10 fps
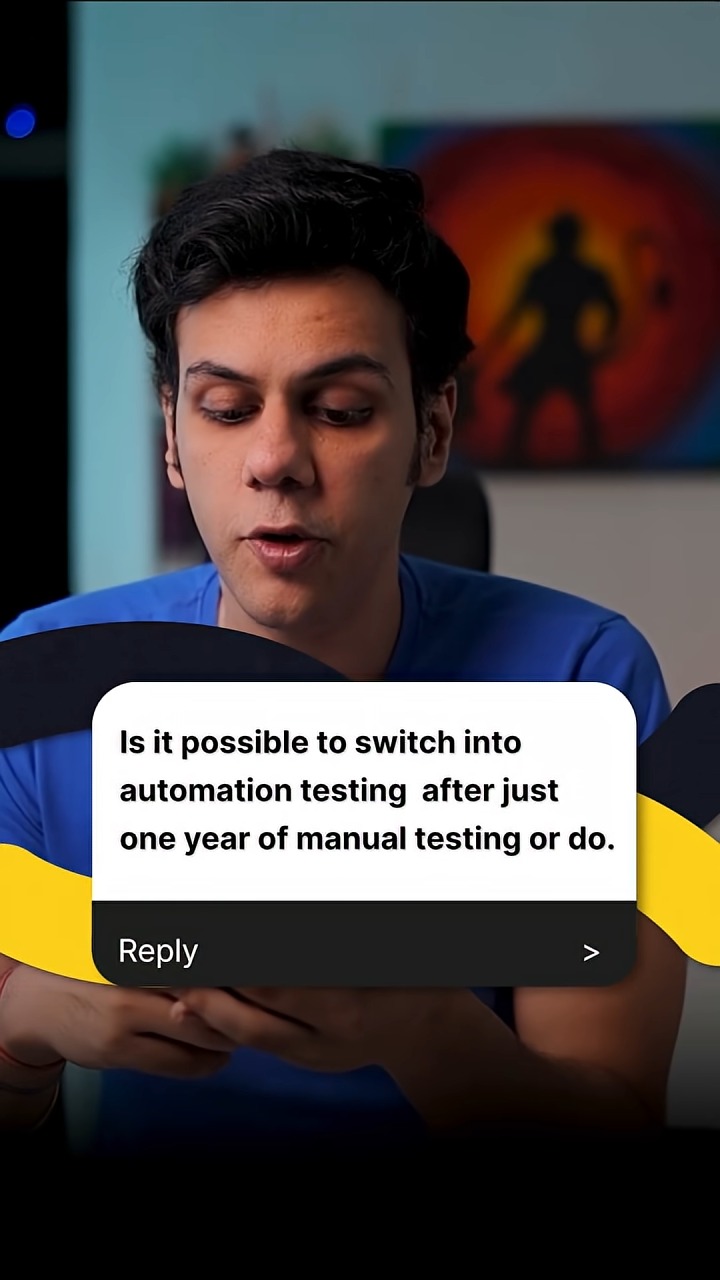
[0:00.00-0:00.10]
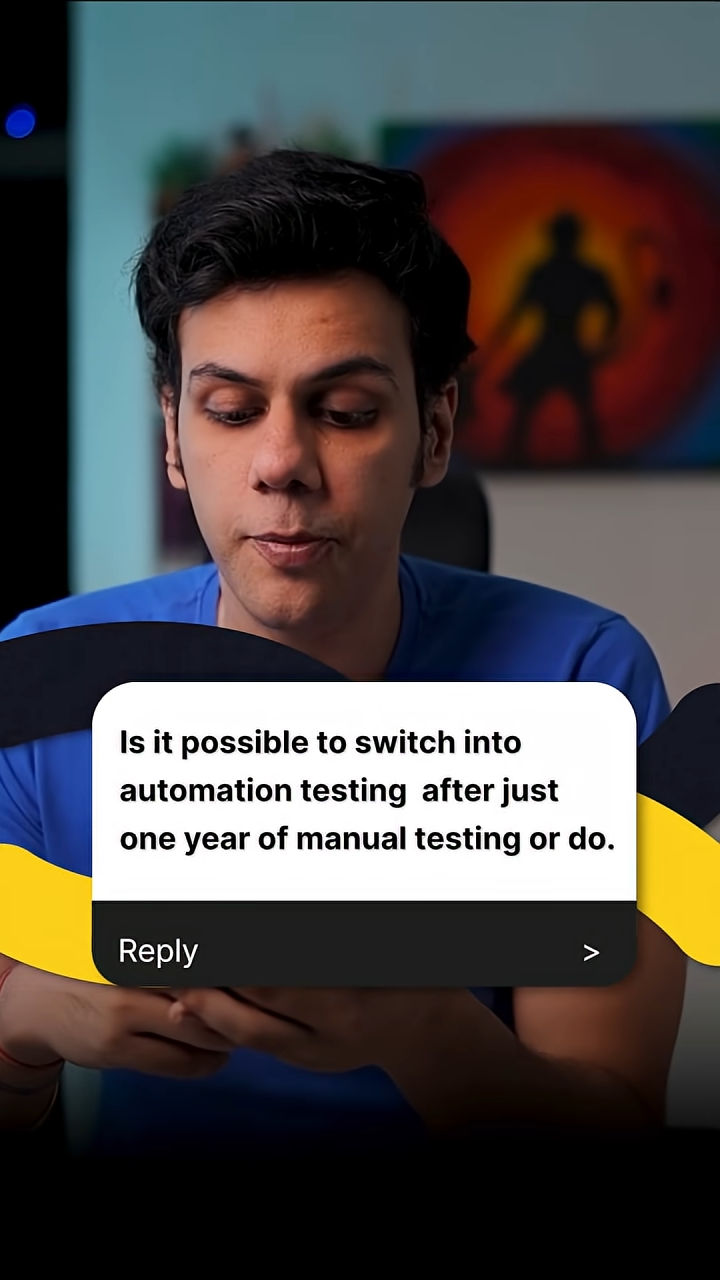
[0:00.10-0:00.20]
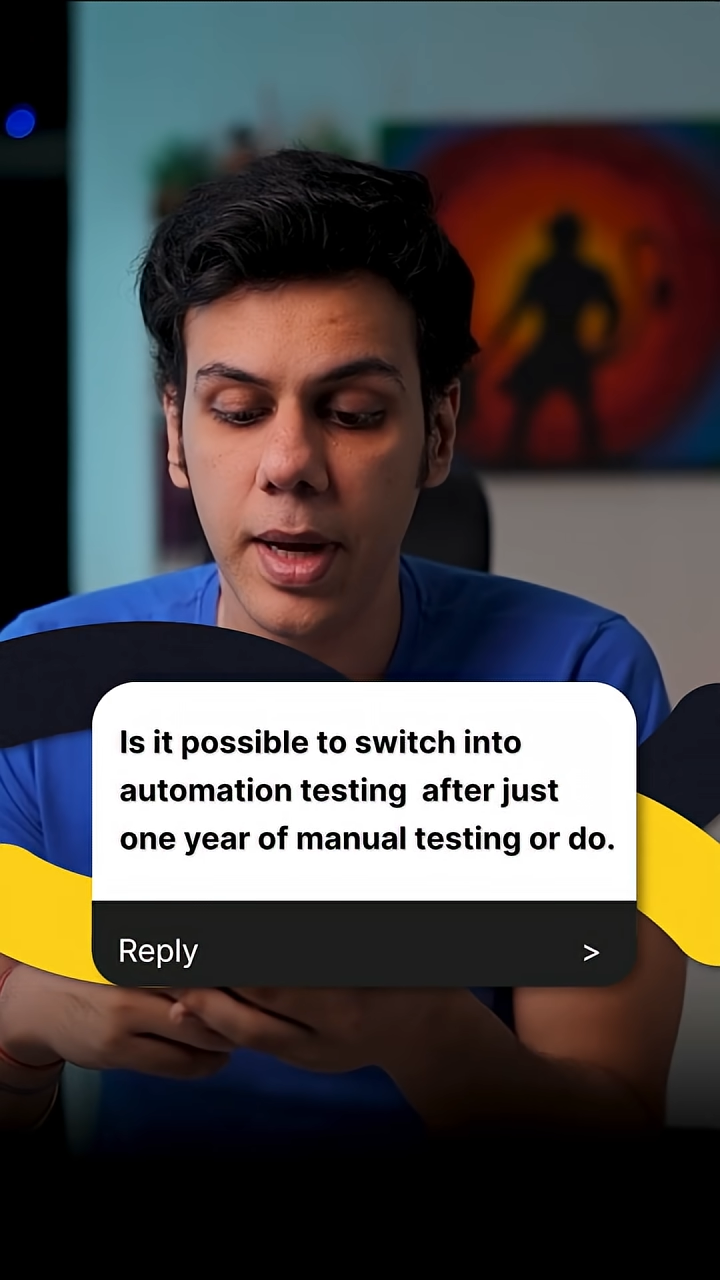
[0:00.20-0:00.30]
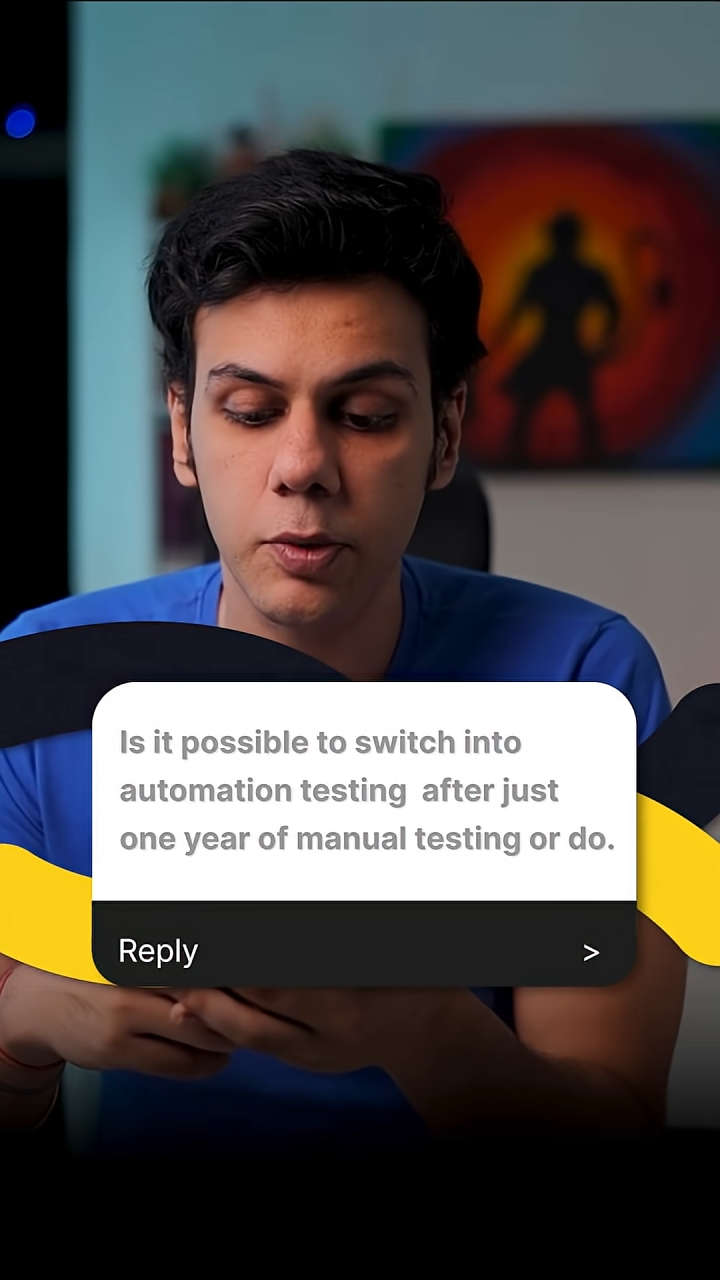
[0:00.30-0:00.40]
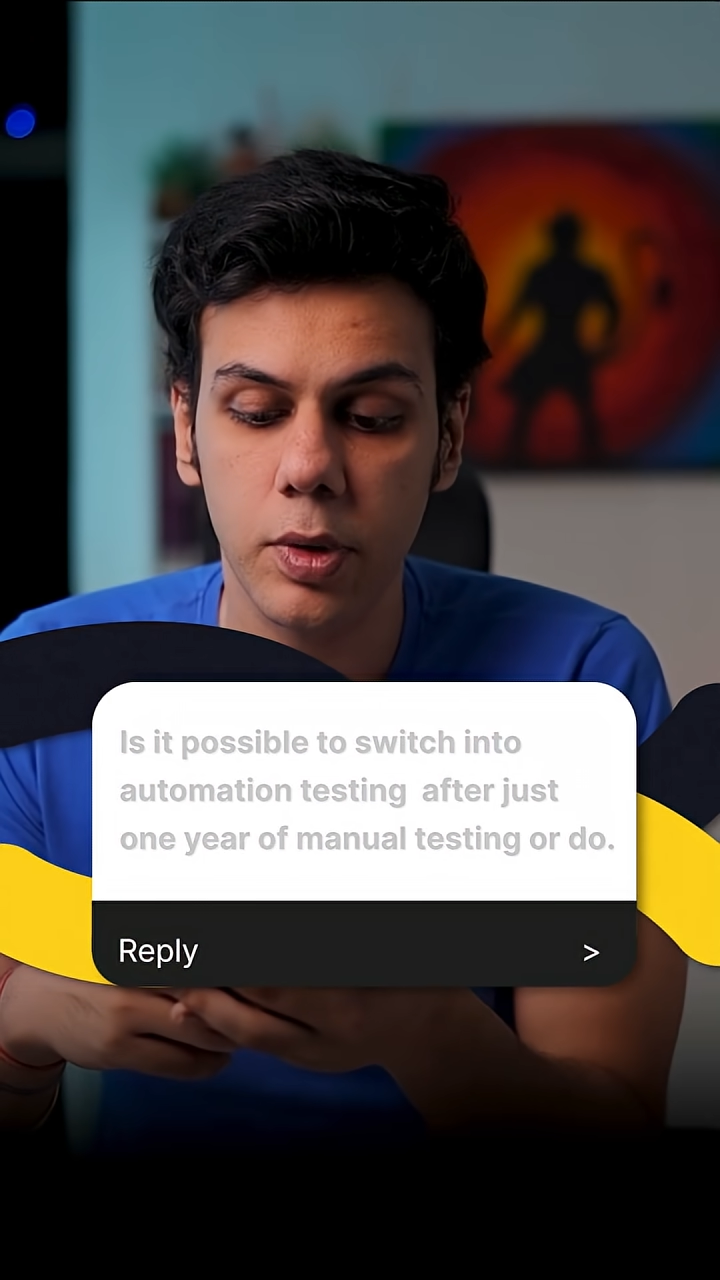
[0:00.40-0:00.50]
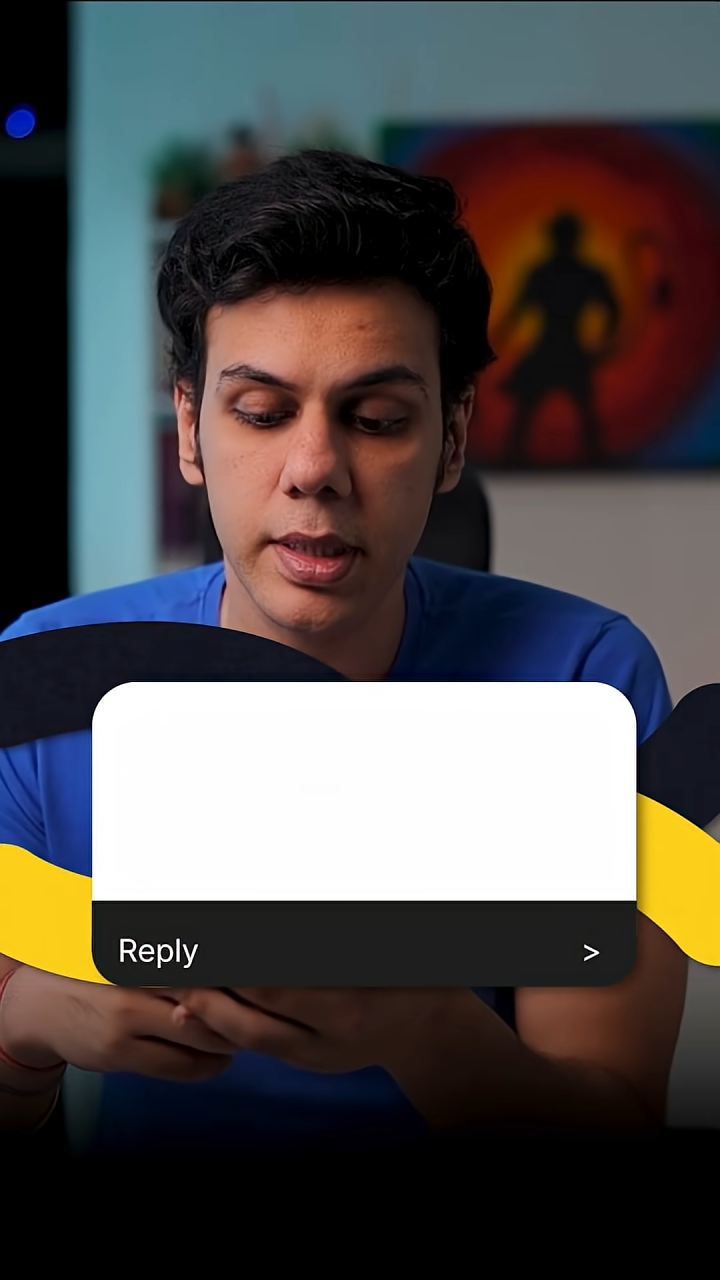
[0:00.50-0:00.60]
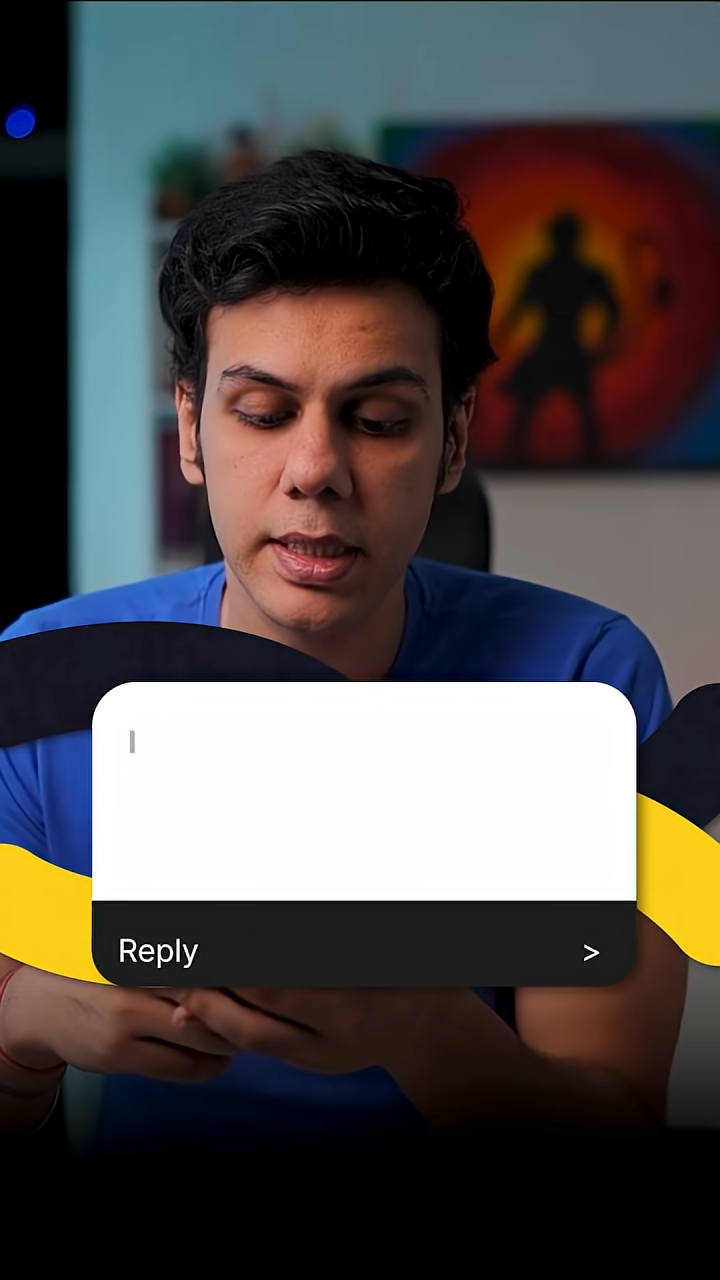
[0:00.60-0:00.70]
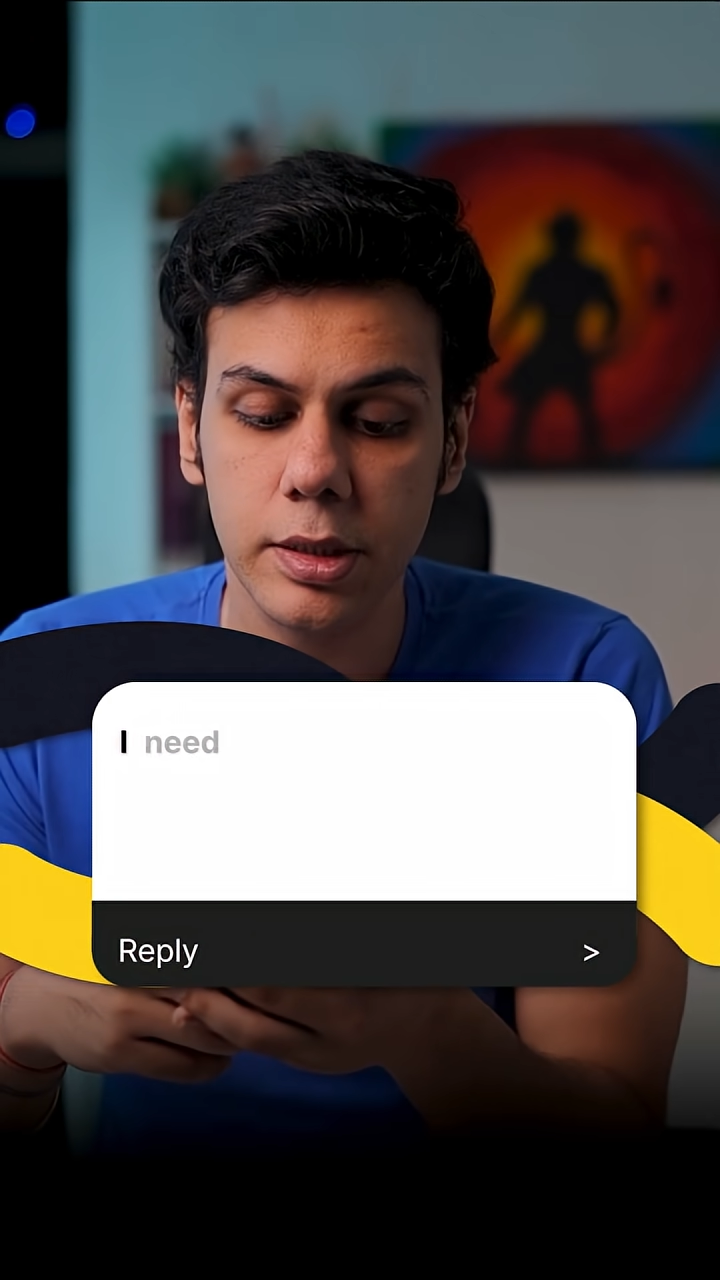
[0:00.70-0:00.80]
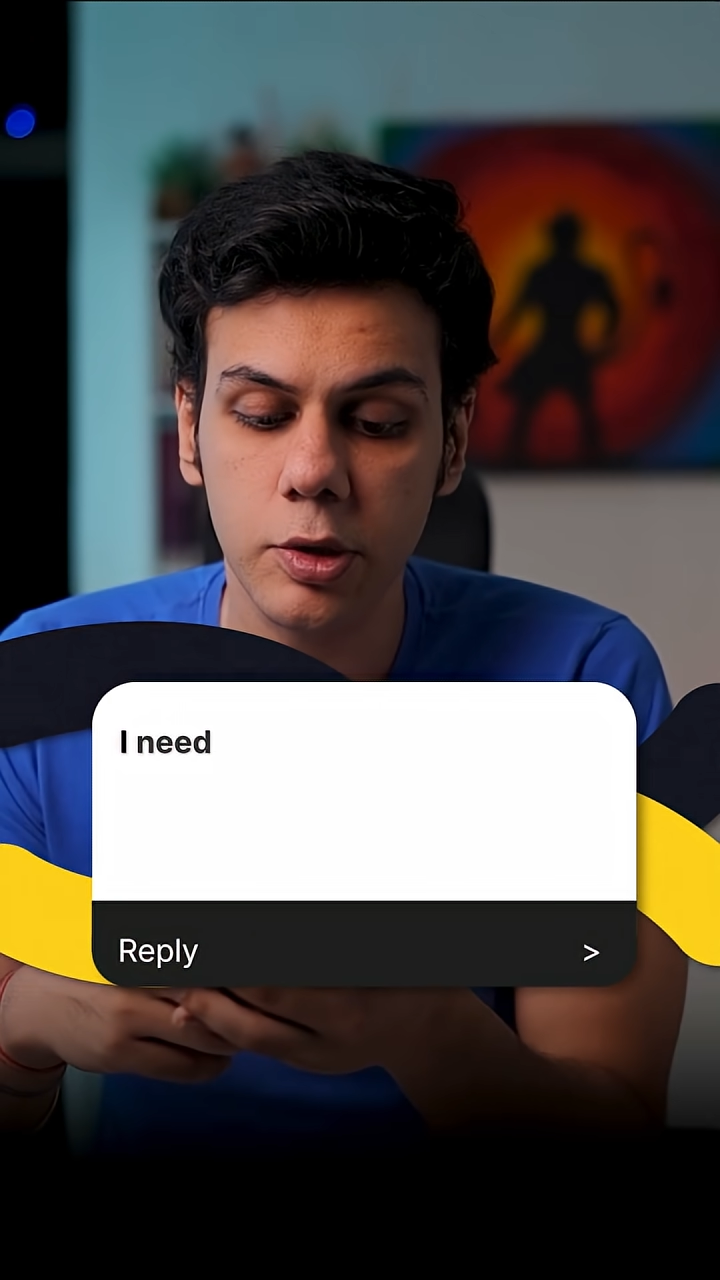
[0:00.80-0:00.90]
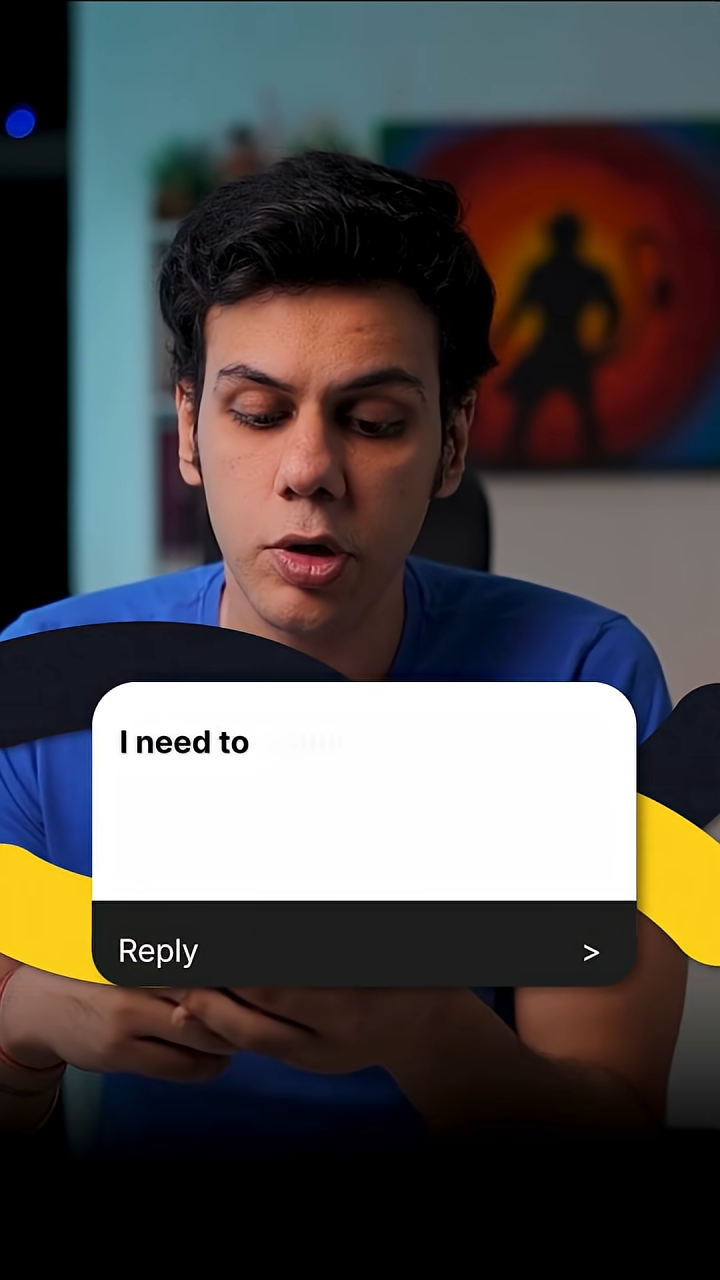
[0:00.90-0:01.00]
of manual
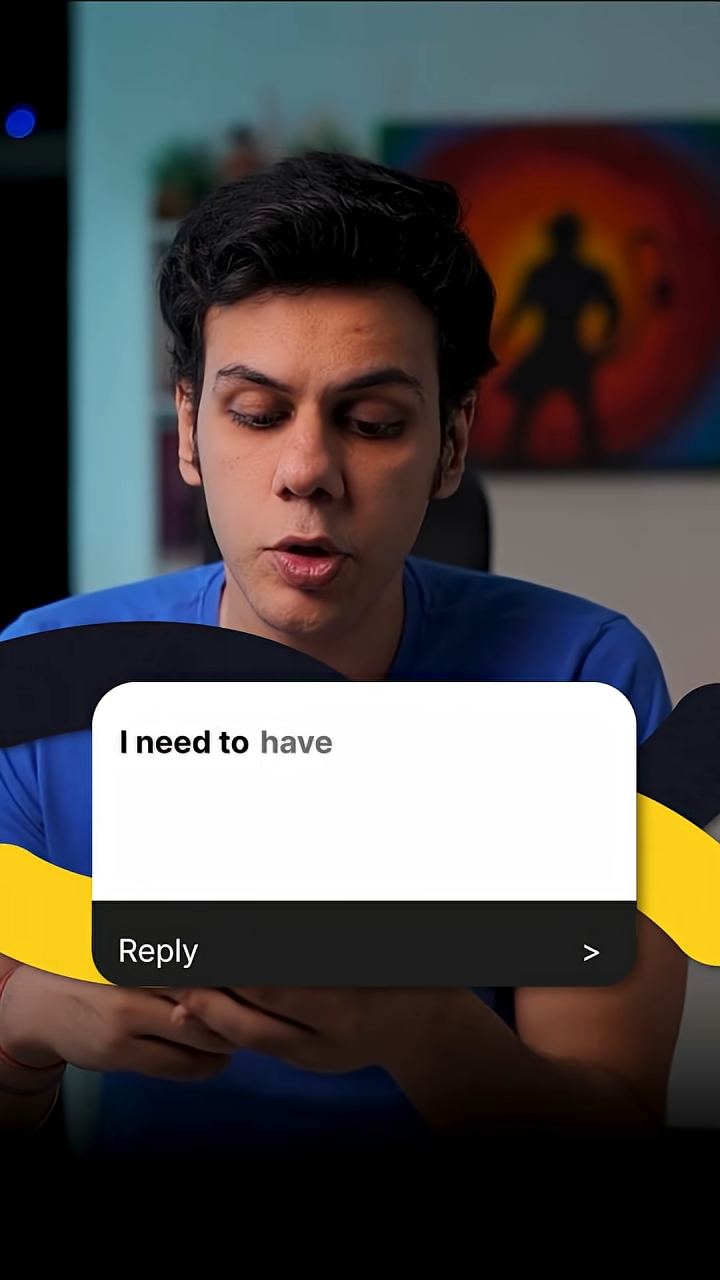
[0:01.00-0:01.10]
testing,